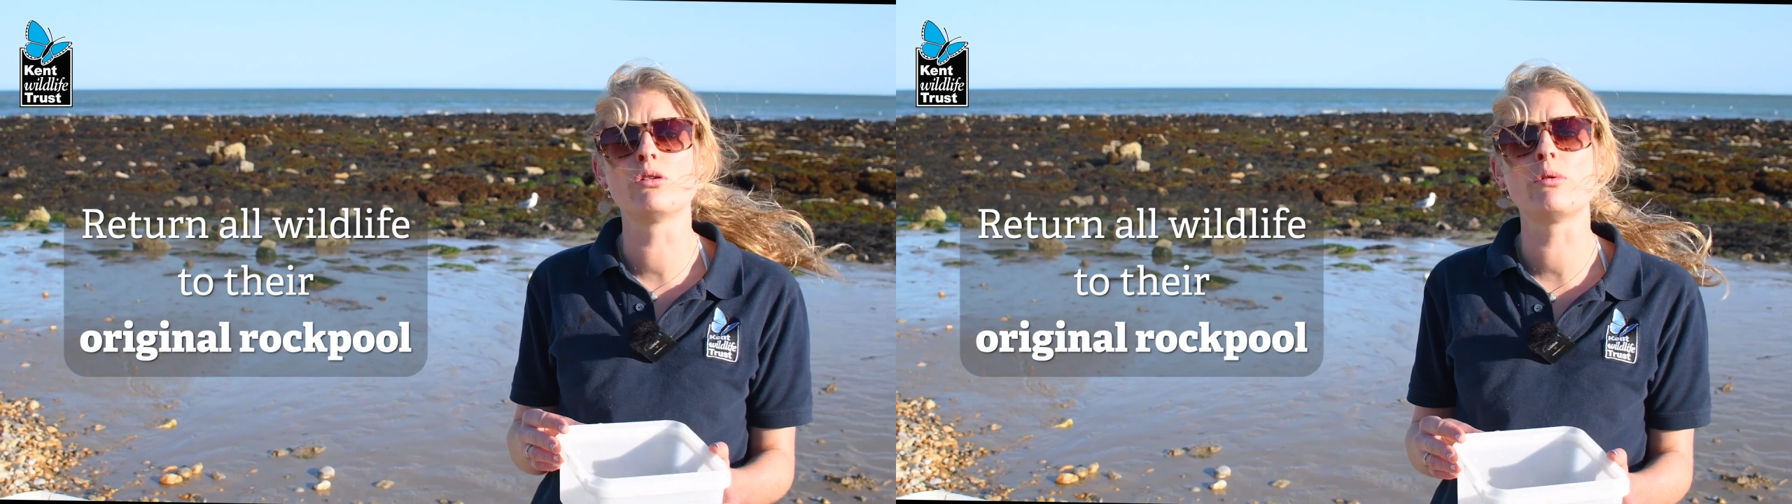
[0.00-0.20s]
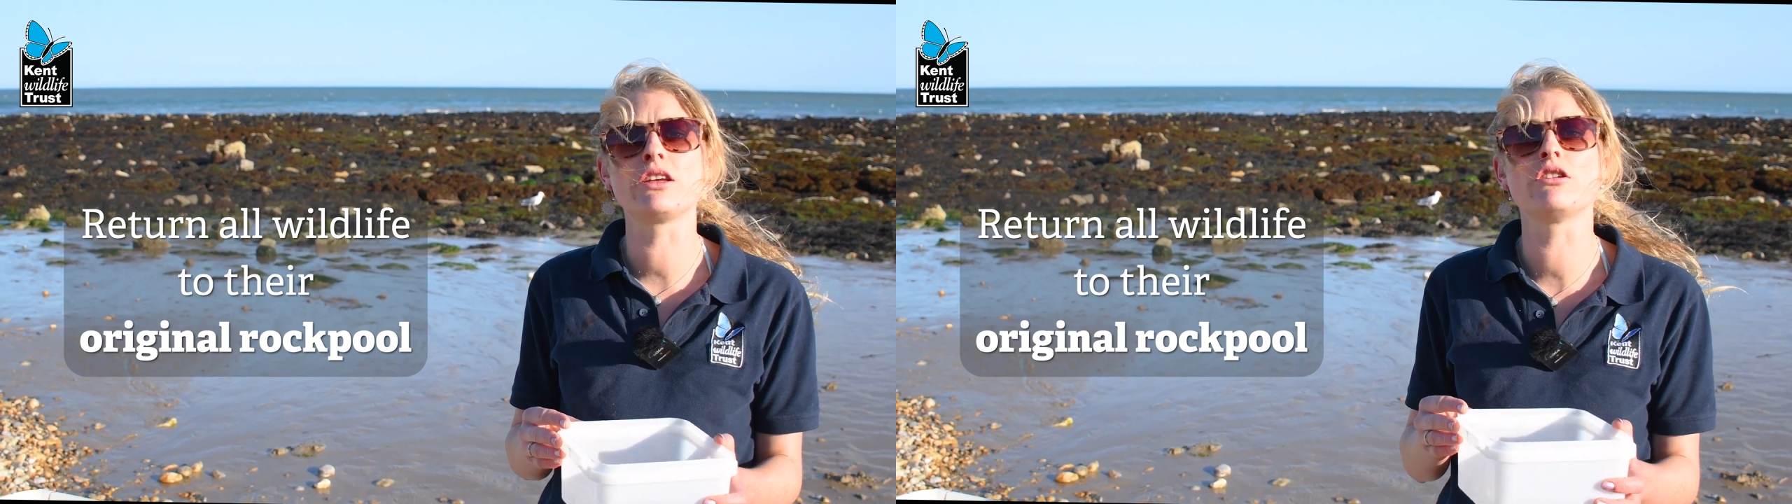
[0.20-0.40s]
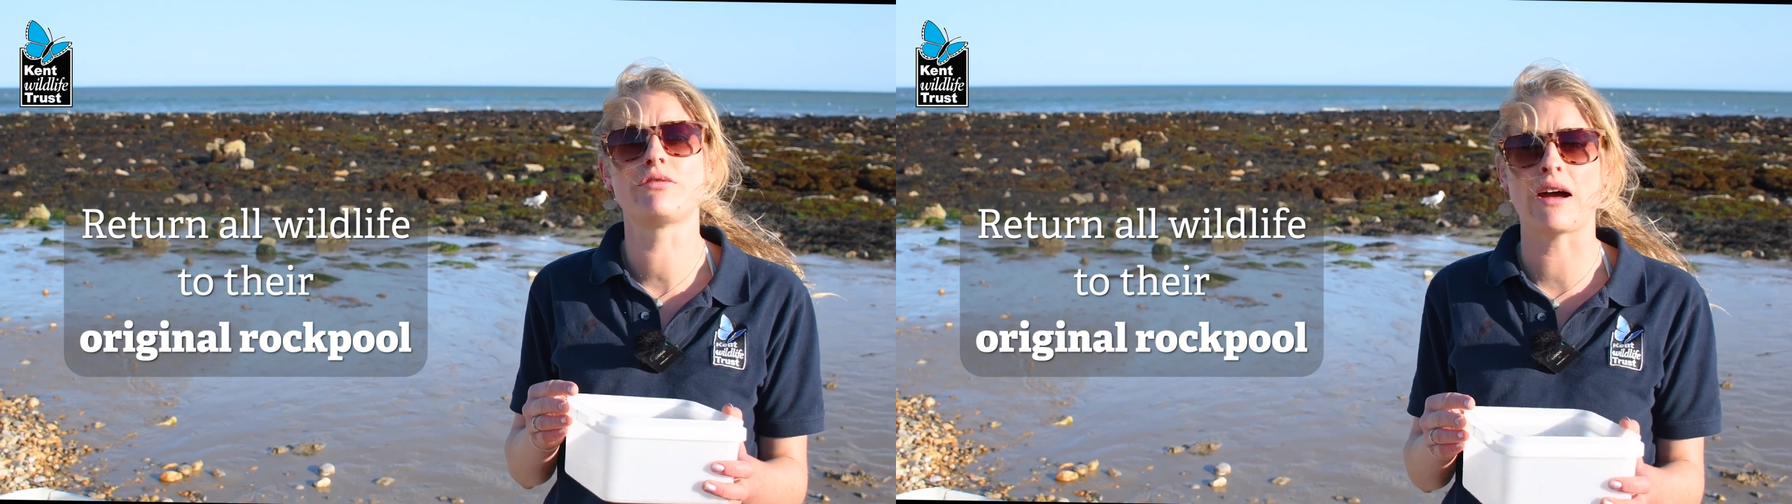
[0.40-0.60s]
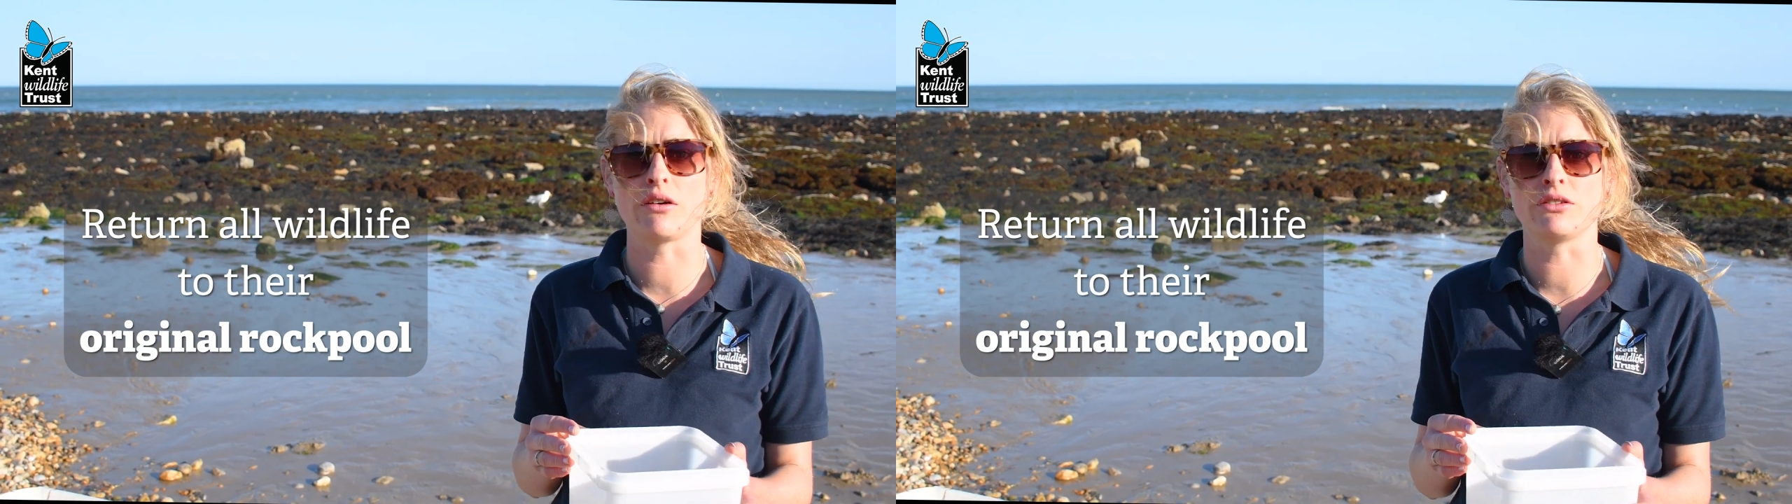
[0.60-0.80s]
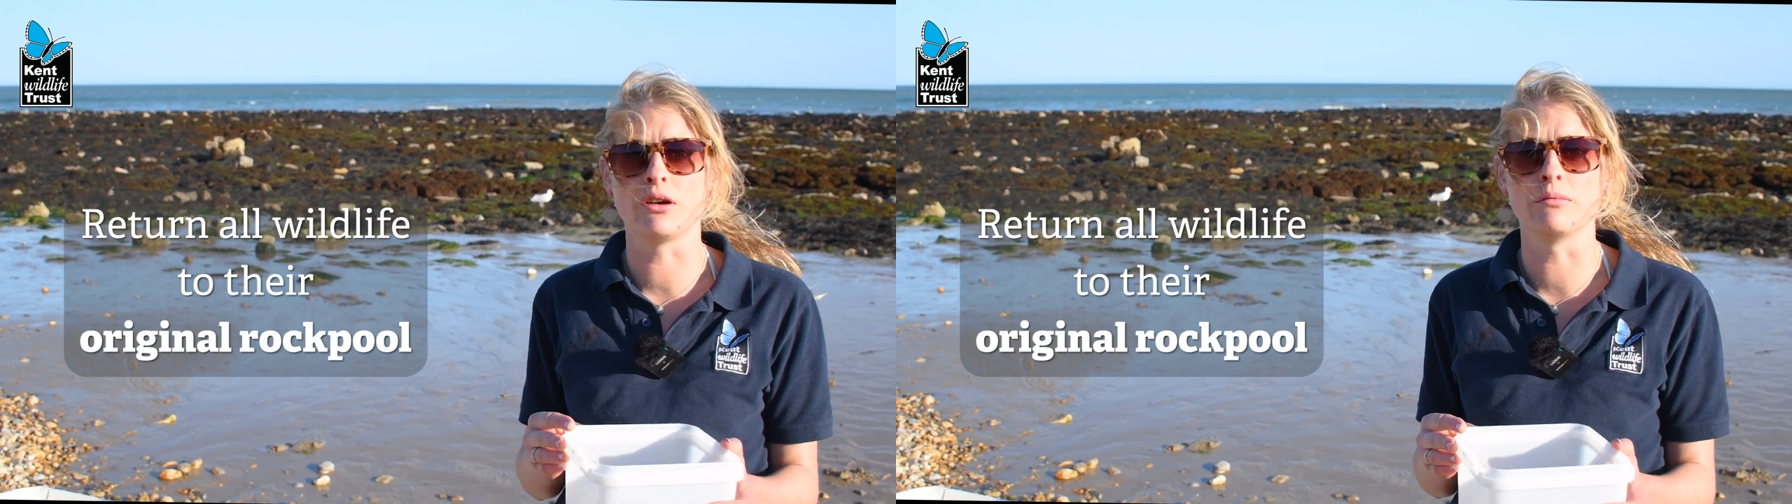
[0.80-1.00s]
pool where you
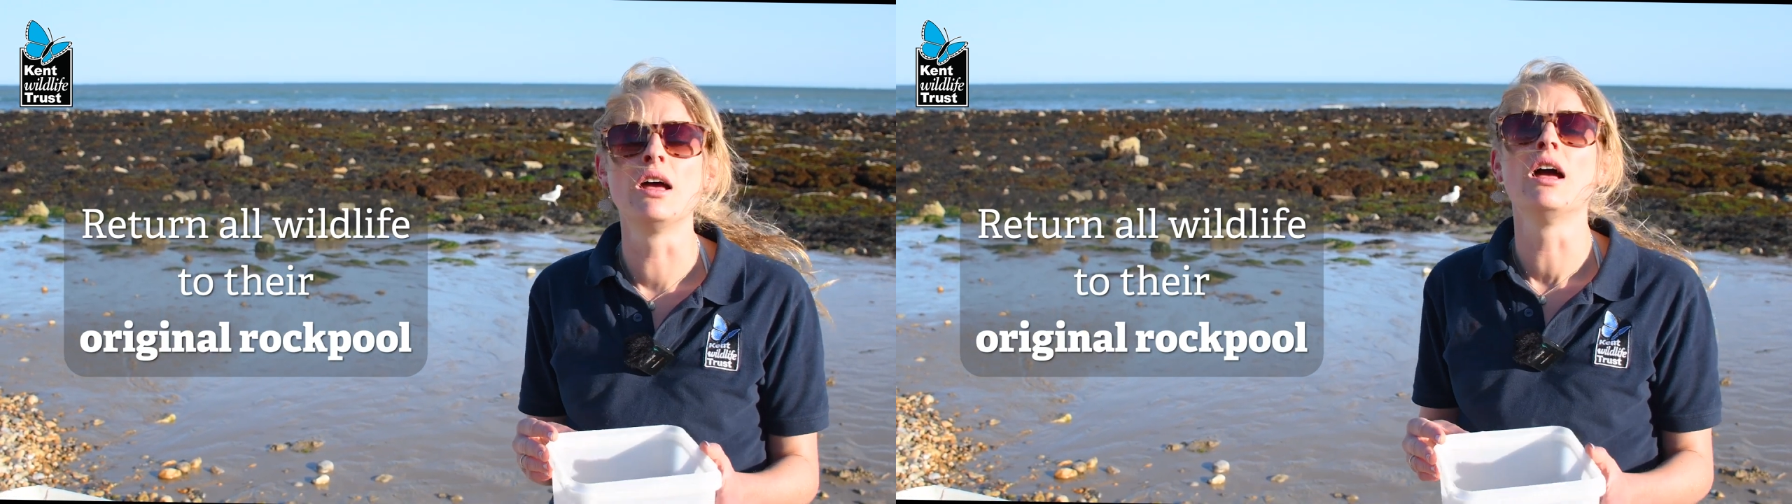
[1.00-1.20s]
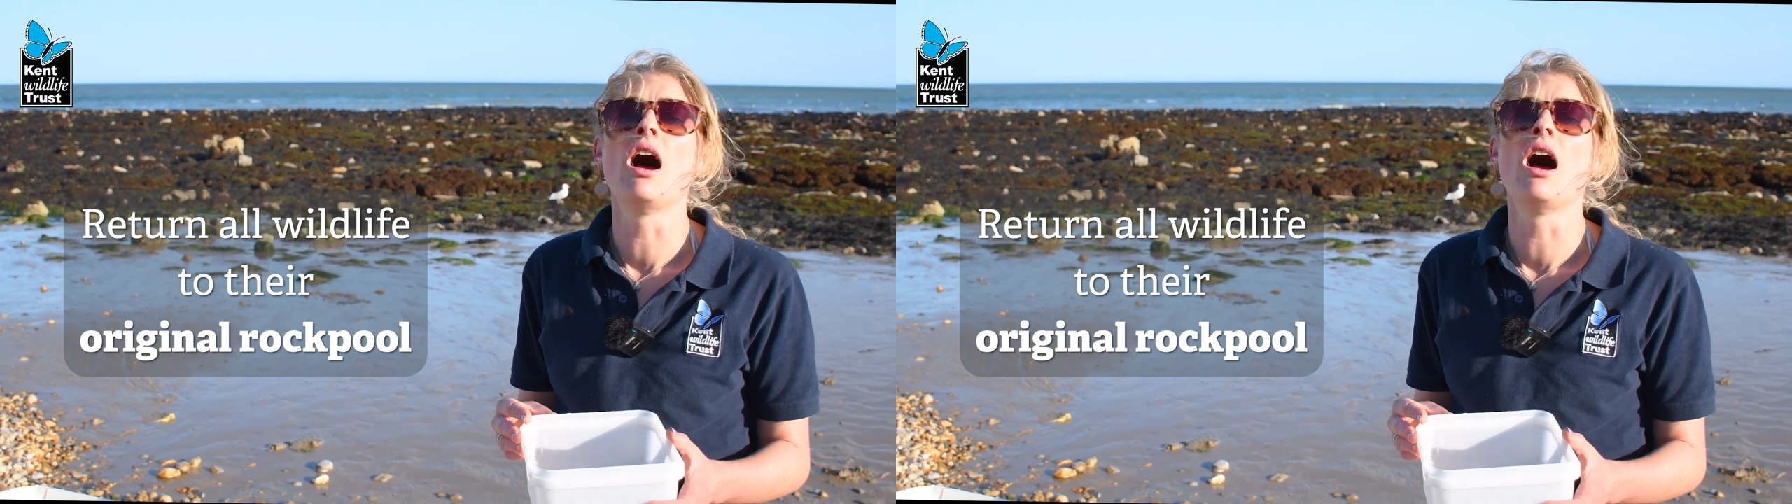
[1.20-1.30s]
found them,